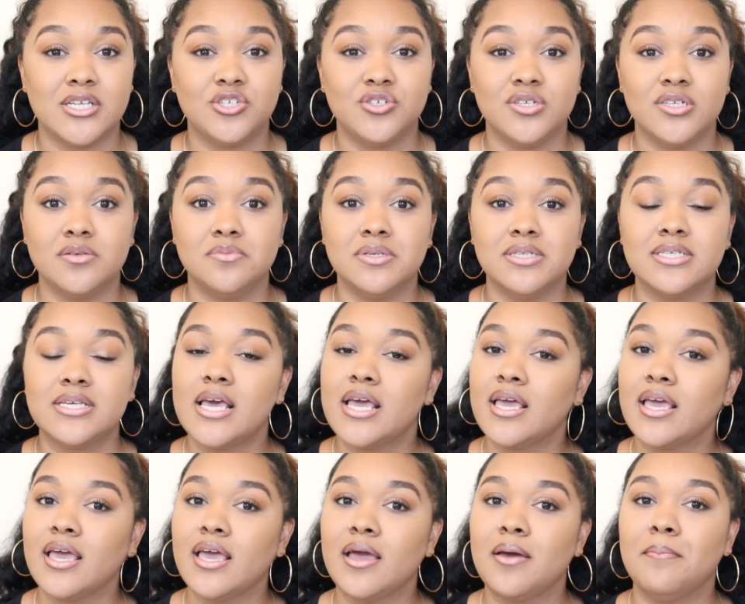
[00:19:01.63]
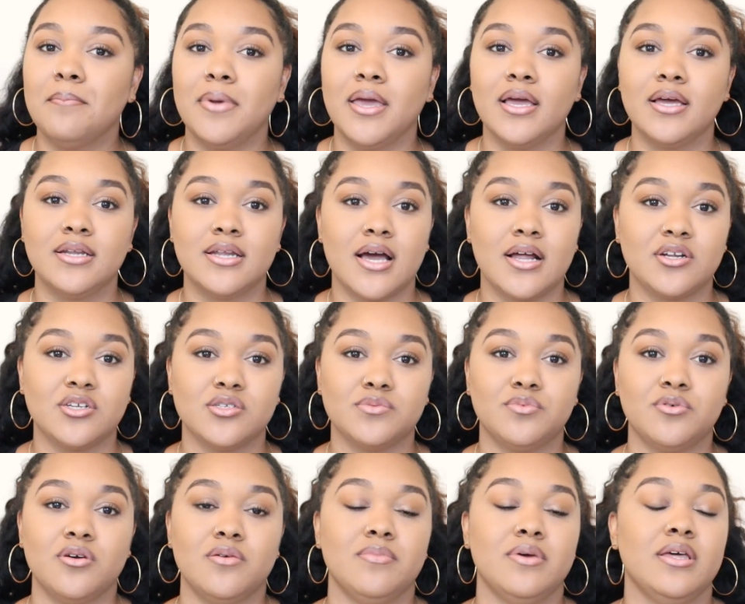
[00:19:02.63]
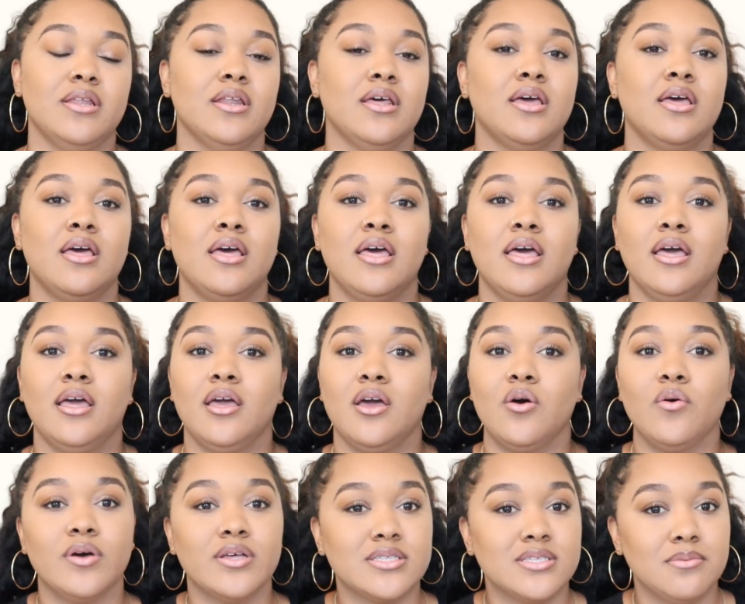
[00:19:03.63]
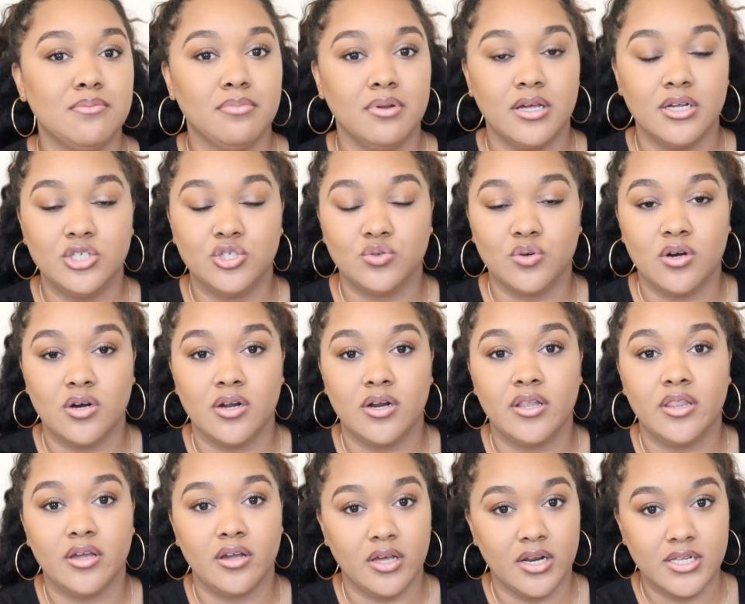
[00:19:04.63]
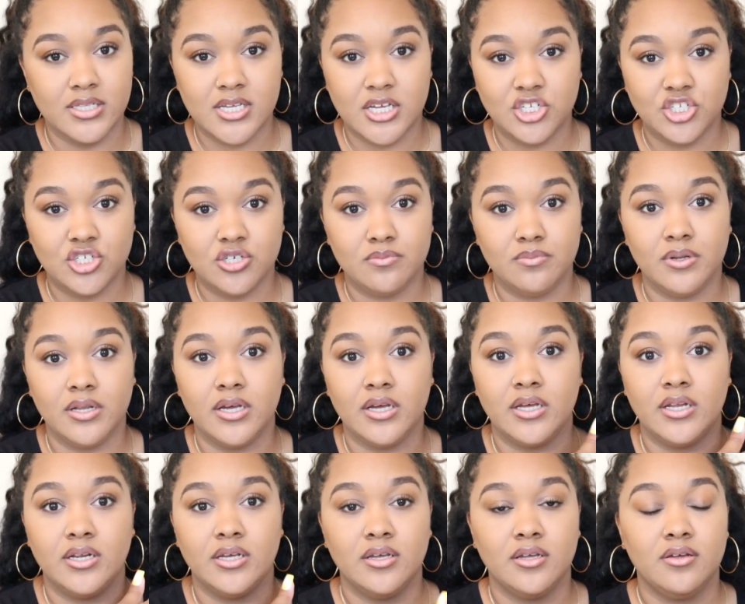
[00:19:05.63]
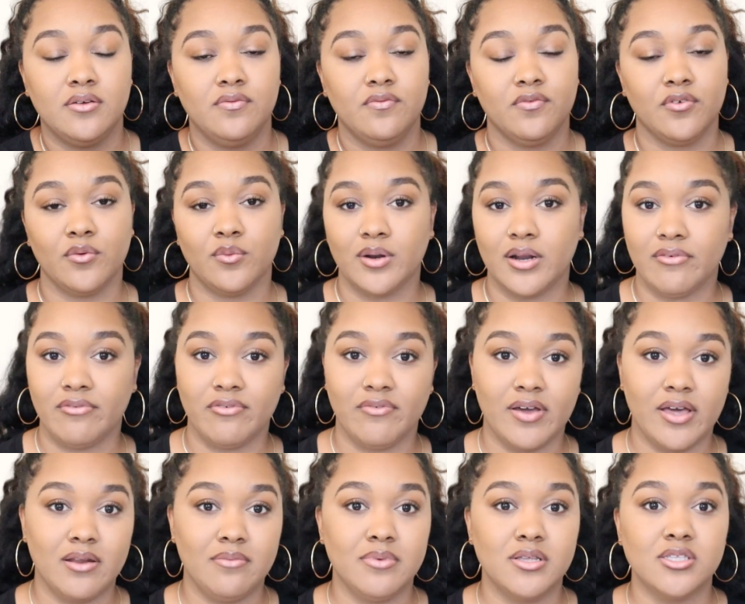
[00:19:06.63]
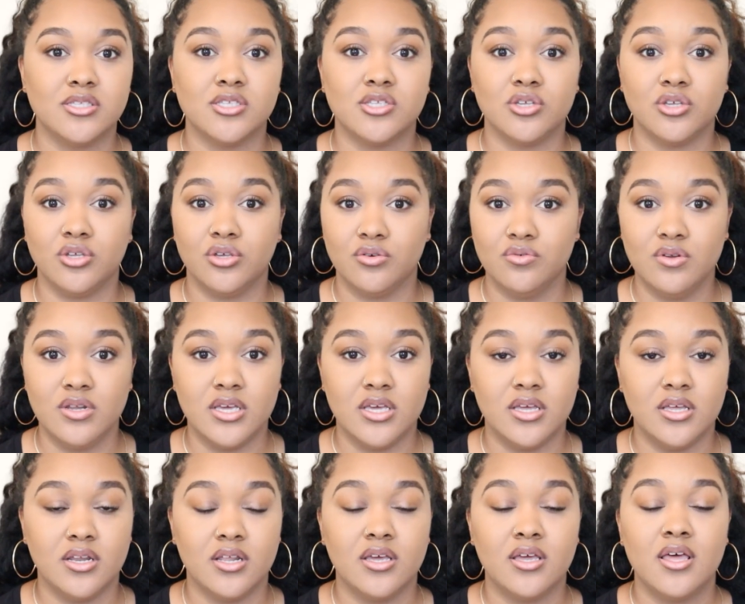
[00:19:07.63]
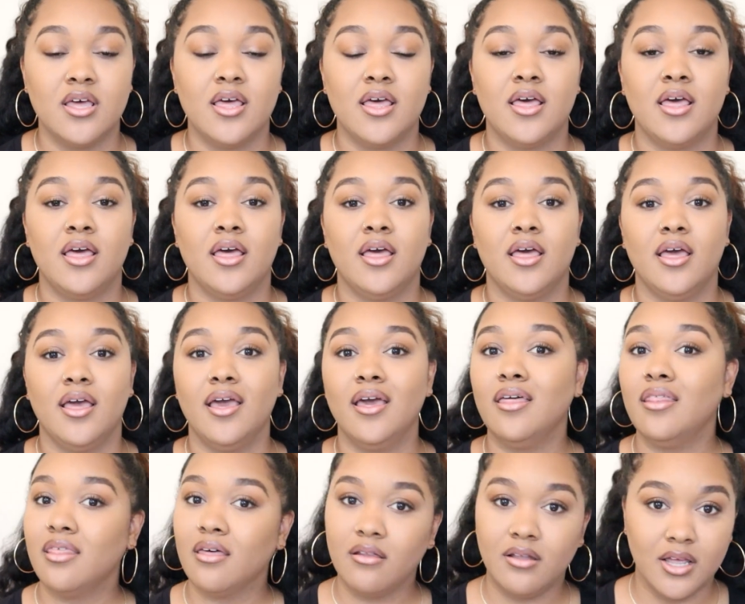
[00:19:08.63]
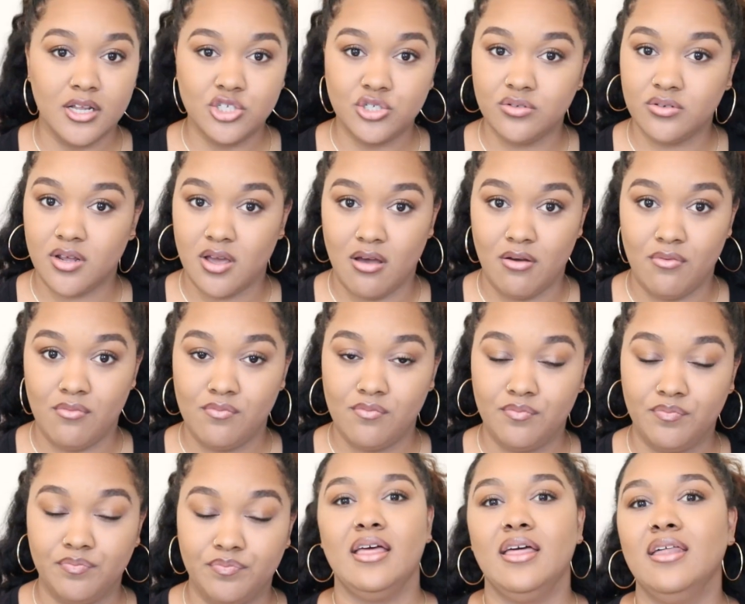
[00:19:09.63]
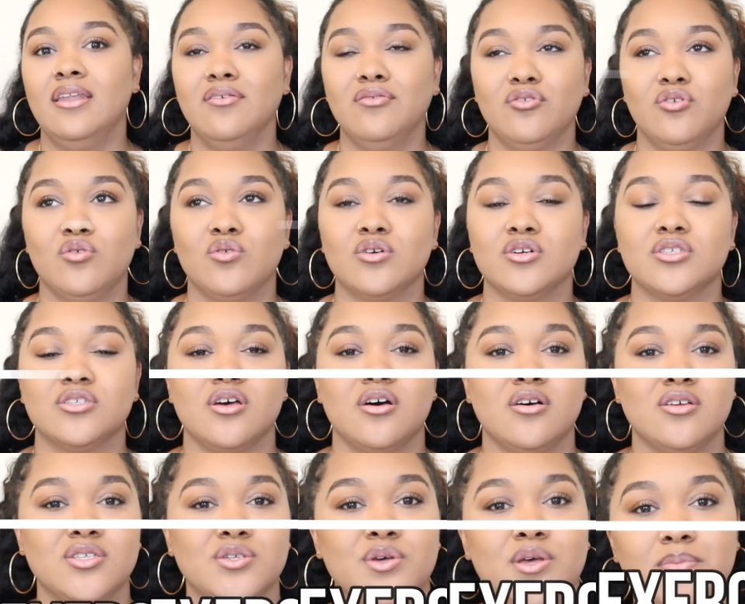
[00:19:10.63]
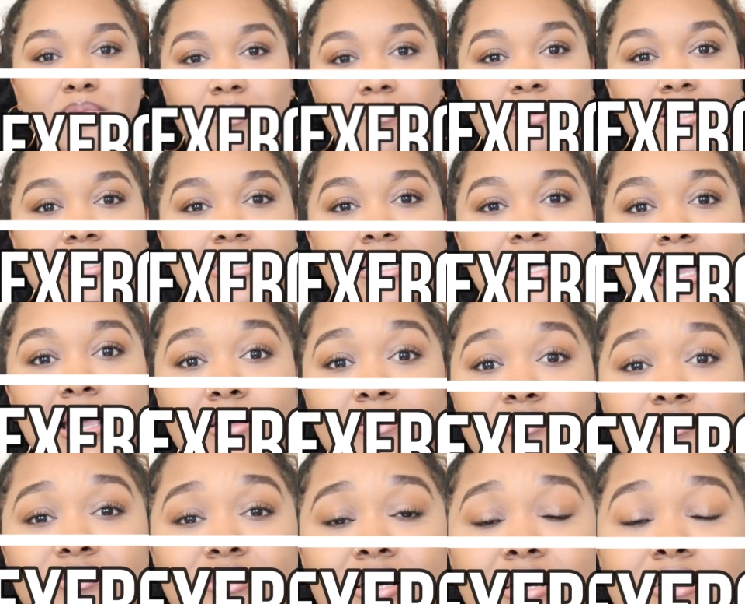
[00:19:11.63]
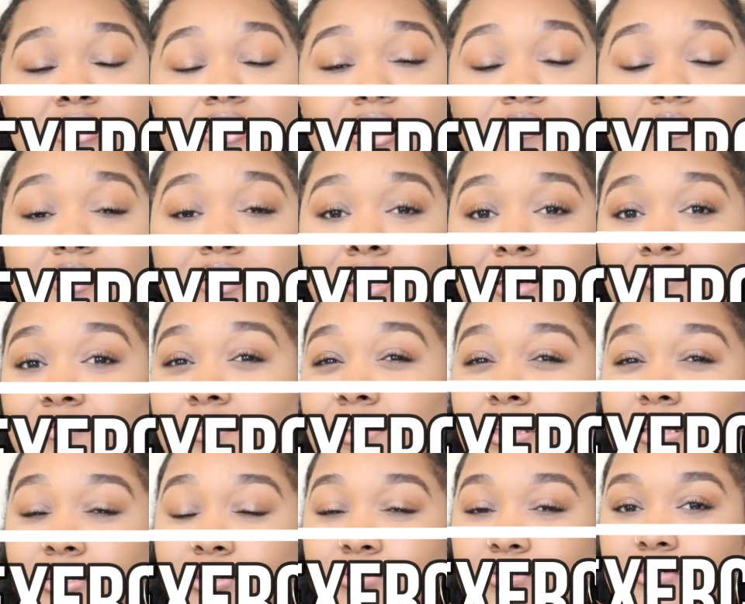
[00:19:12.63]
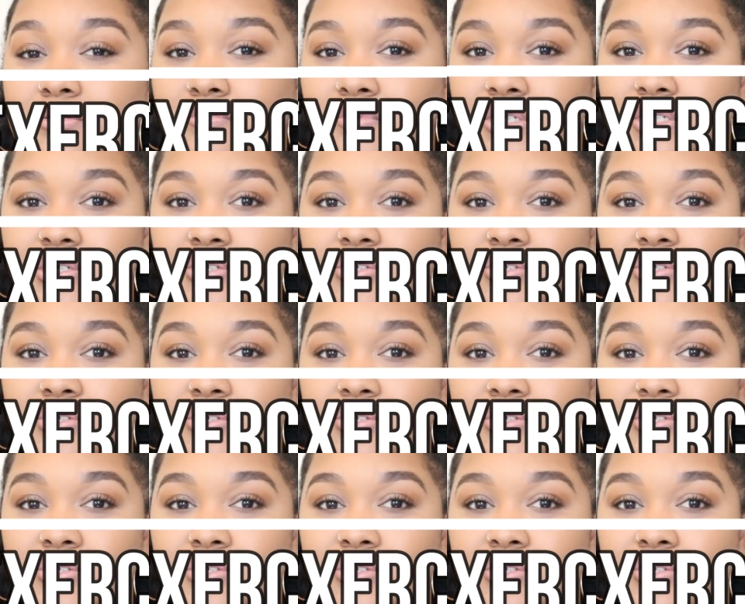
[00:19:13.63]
that you need to be taking, make a doctor's appointment, go get some blood drawn. They're going to test your blood for whatever vitamins you need, and they'll let you know. And of course, also implementing exercise. I would definitely do some